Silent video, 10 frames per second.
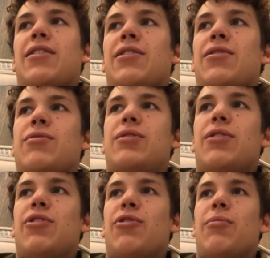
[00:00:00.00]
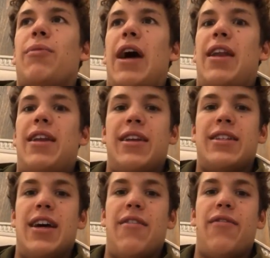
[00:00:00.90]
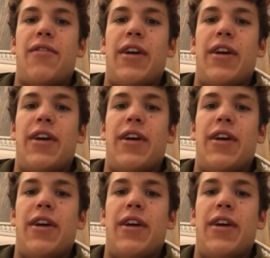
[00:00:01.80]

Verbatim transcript: YouTube editing stuff